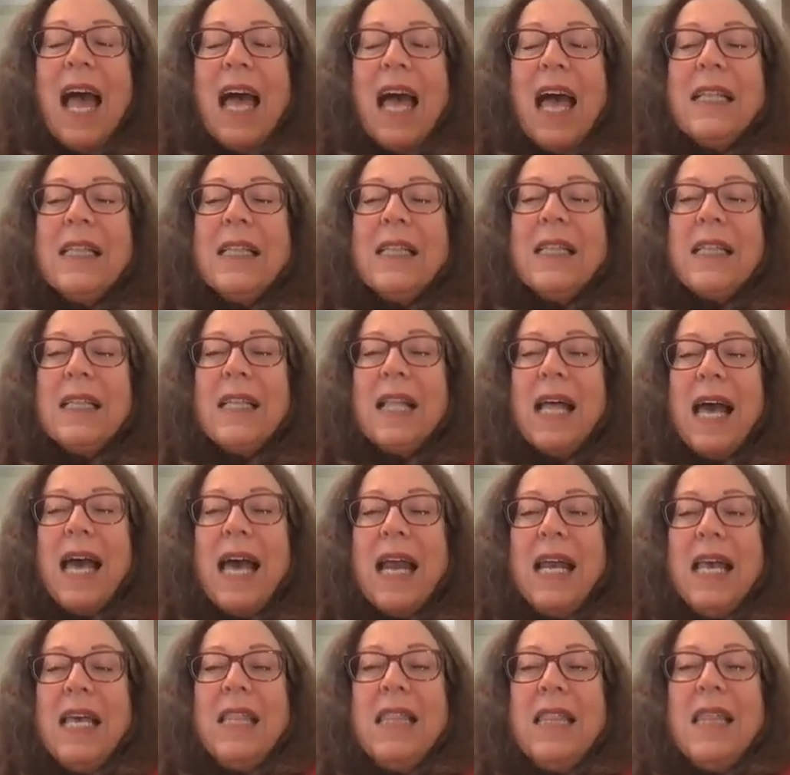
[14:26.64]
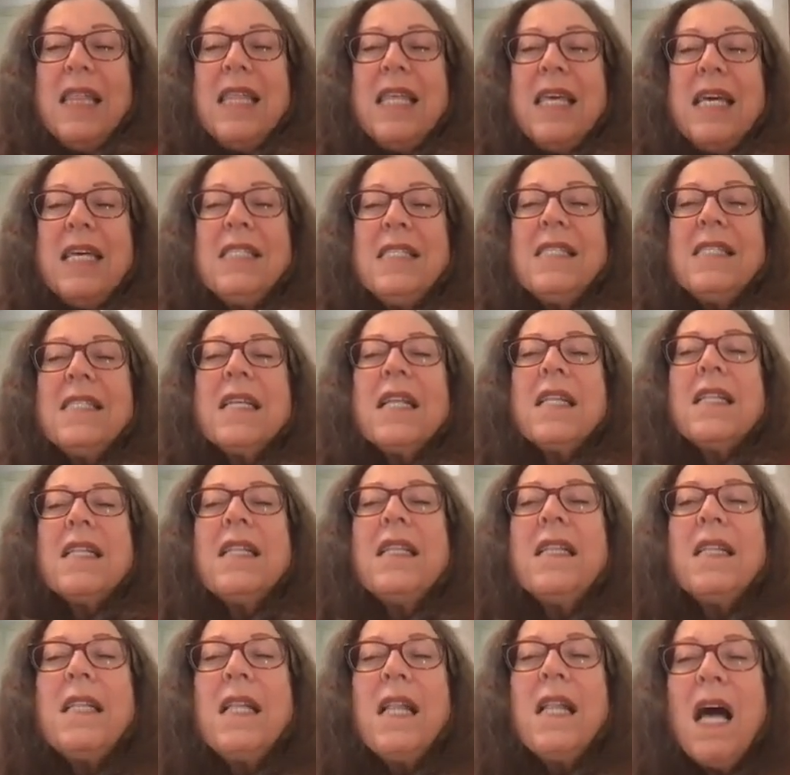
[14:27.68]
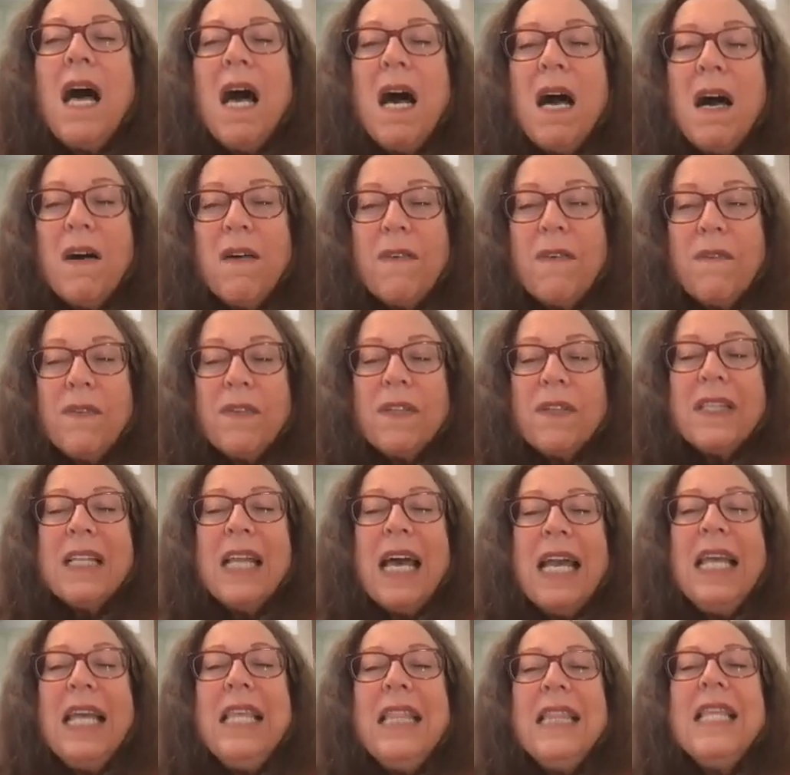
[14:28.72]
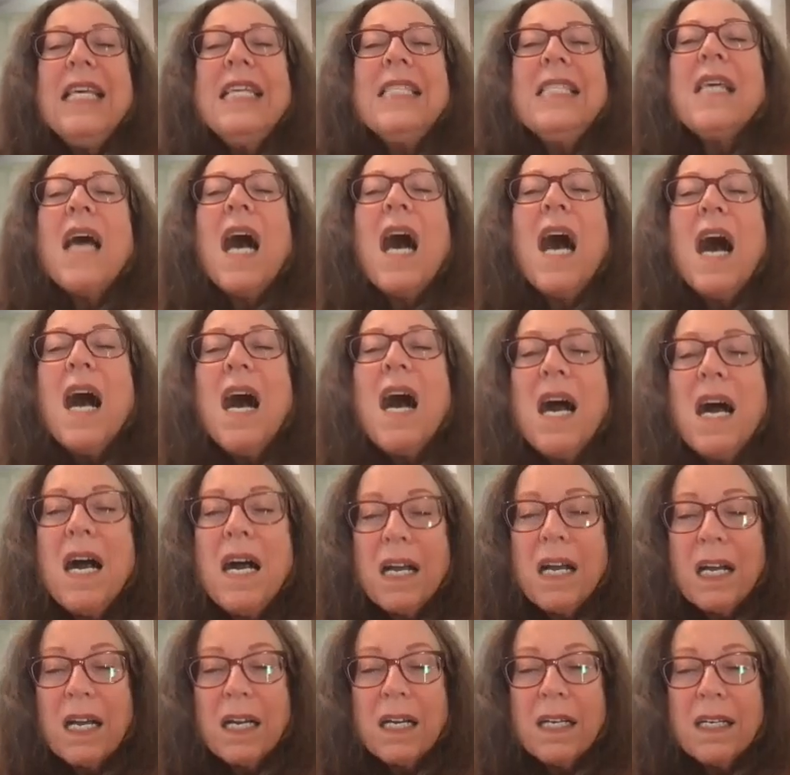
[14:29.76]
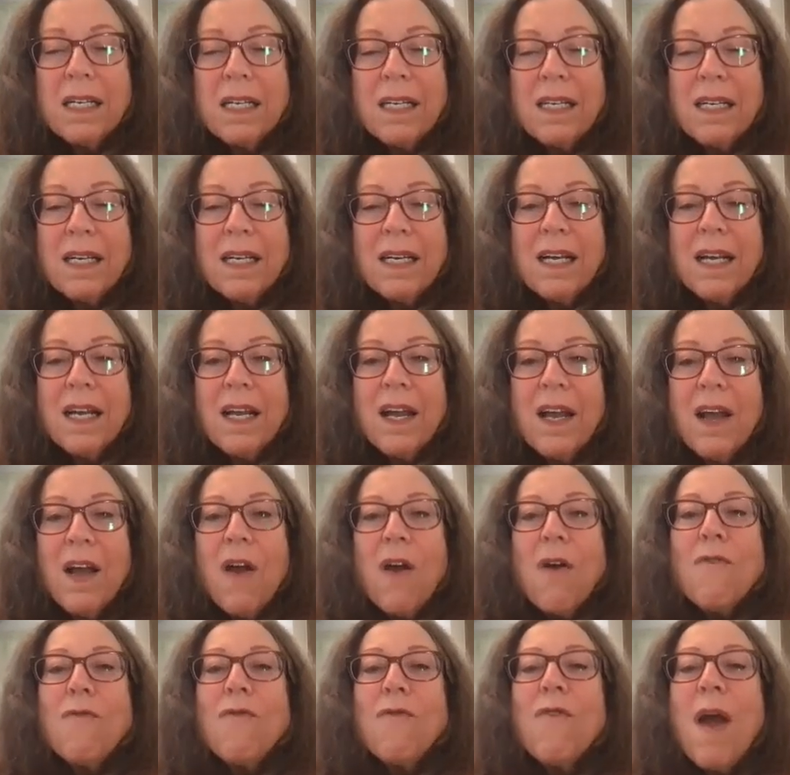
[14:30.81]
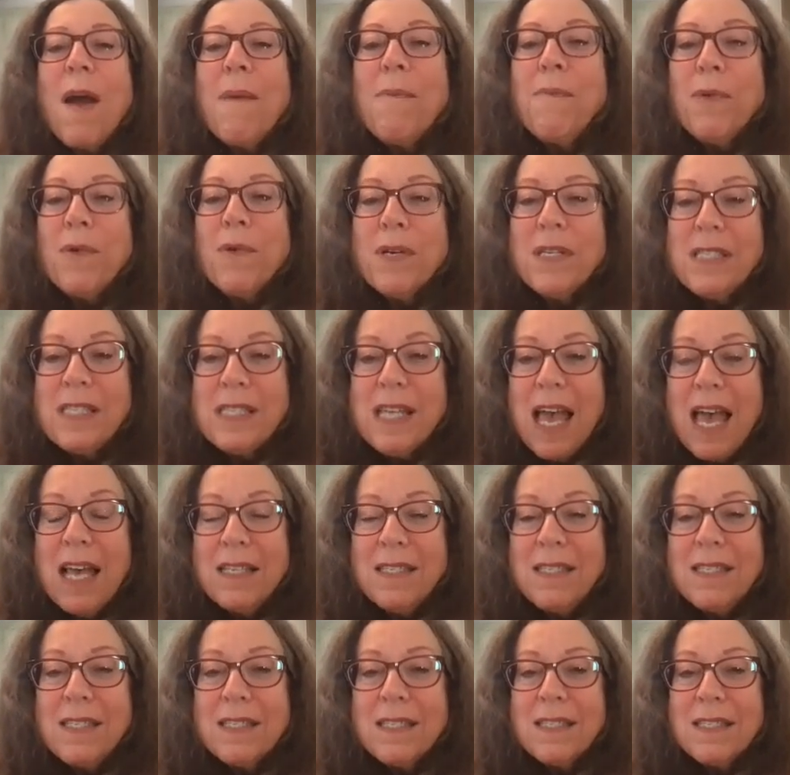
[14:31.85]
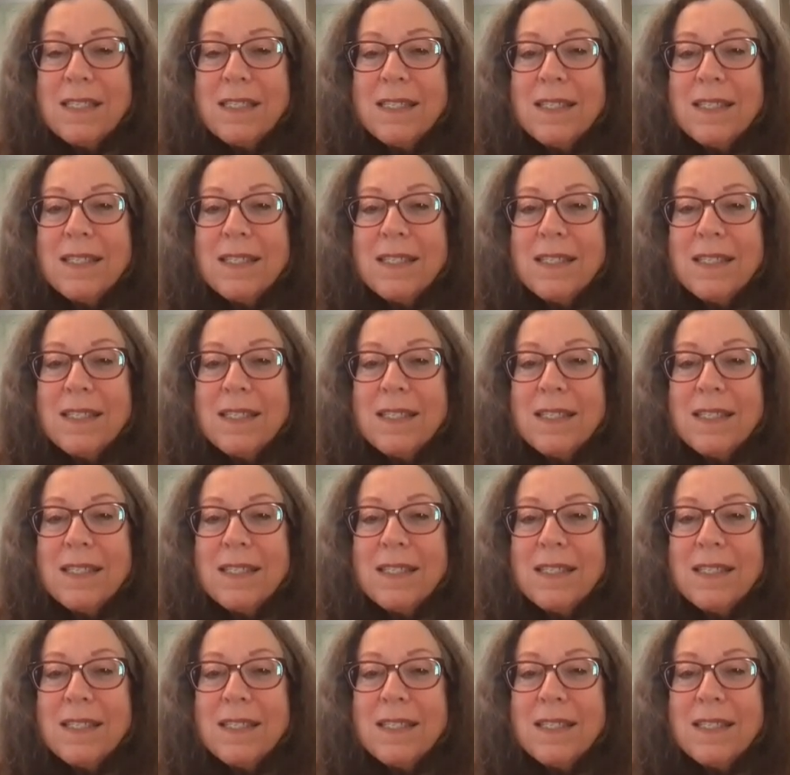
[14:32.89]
and letting this love, letting this hug represent